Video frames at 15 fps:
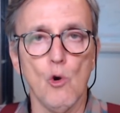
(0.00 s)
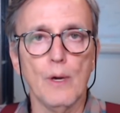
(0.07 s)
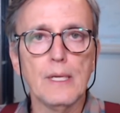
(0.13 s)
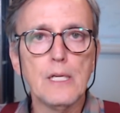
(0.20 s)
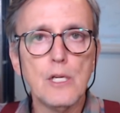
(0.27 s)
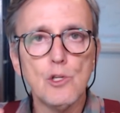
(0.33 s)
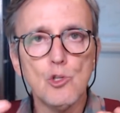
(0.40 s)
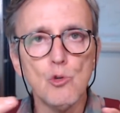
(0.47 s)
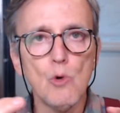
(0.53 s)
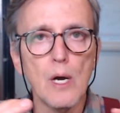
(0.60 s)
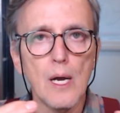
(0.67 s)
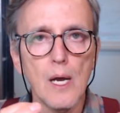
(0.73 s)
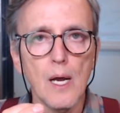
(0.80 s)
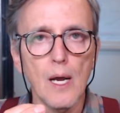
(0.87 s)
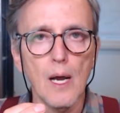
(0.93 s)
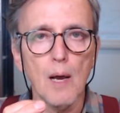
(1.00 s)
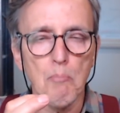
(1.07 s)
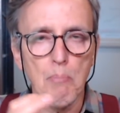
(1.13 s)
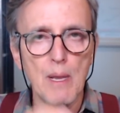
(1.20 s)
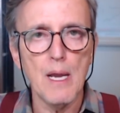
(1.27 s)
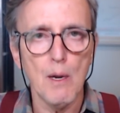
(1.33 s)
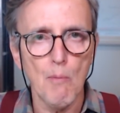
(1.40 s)
going into
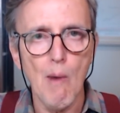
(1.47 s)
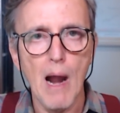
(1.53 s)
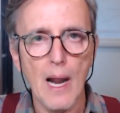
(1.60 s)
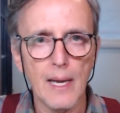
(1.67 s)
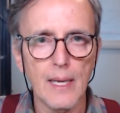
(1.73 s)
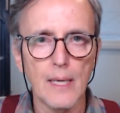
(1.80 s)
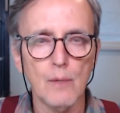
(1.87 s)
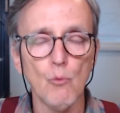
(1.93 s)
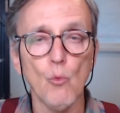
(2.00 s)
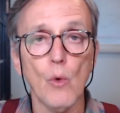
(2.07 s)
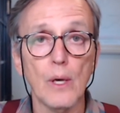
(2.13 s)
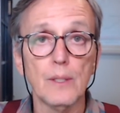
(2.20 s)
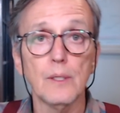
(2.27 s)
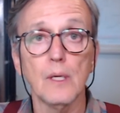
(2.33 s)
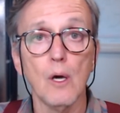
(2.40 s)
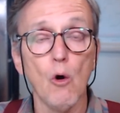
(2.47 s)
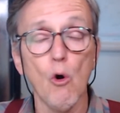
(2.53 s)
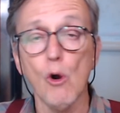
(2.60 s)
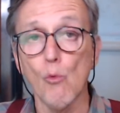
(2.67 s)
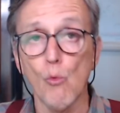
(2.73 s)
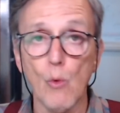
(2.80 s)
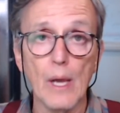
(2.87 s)
a bear market,
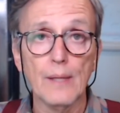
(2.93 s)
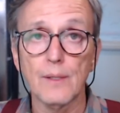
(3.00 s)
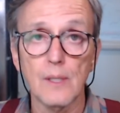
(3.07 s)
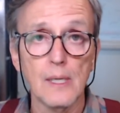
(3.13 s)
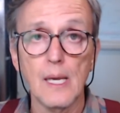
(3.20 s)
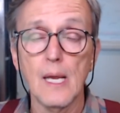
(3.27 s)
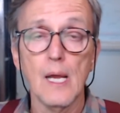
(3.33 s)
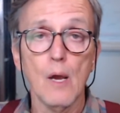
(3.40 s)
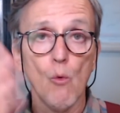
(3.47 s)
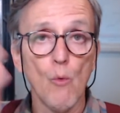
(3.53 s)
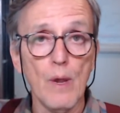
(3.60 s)
whether